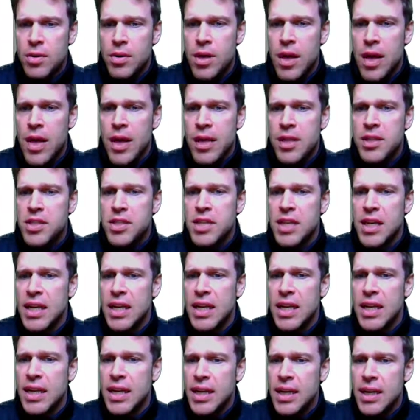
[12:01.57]
Okay,
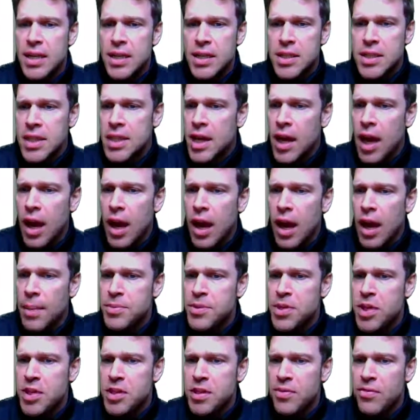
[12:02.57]
city is the
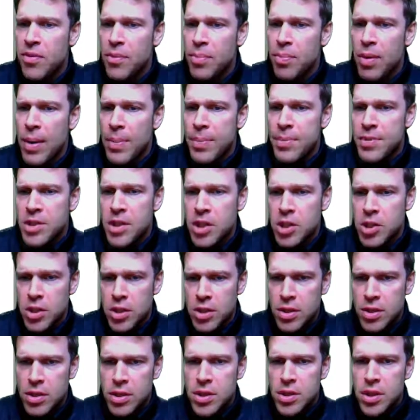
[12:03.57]
object of the
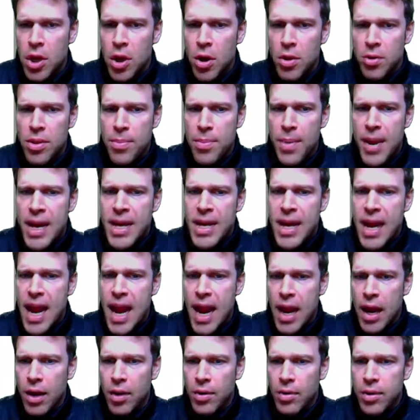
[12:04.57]
preposition. So the main
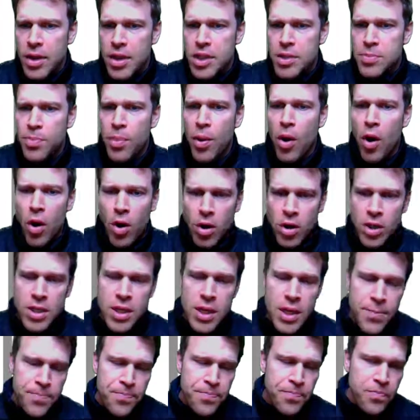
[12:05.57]
noun is
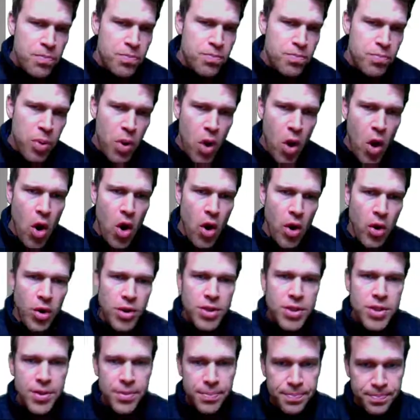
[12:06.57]
part.
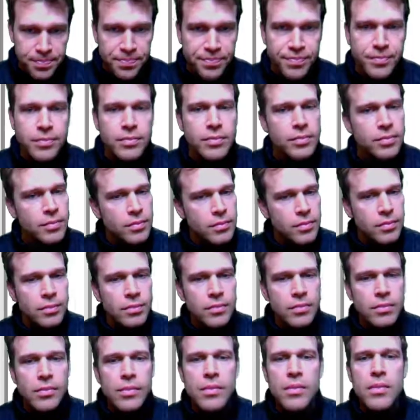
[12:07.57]
Part
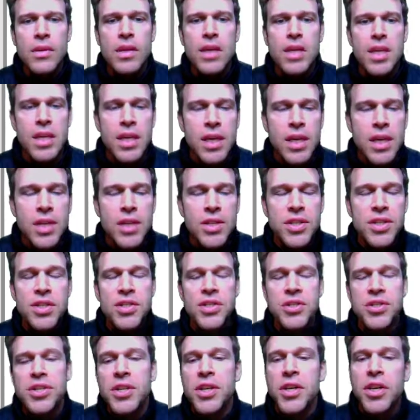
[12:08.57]

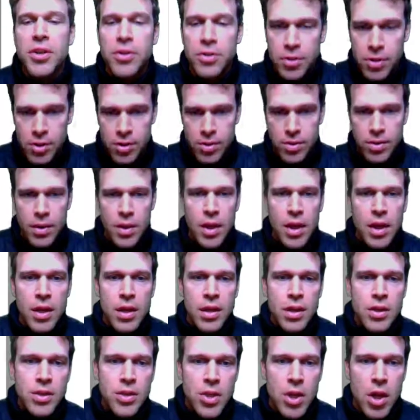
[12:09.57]
is singular.
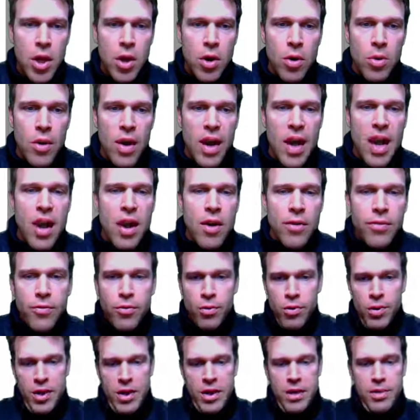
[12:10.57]
So
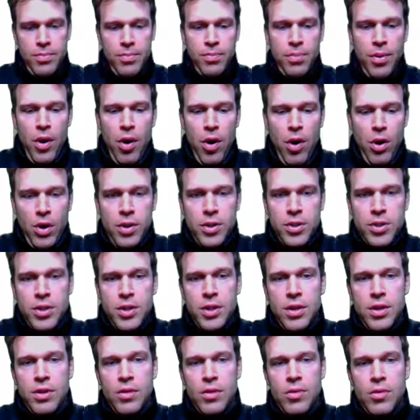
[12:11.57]
every
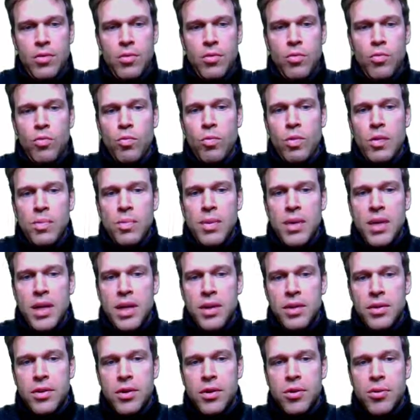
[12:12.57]
part would
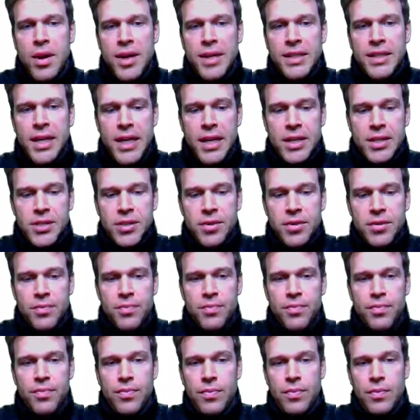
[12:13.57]
be the correct
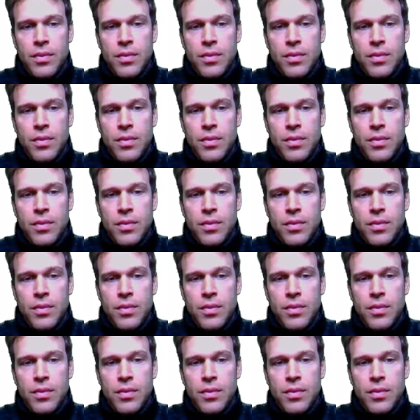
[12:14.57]
answer.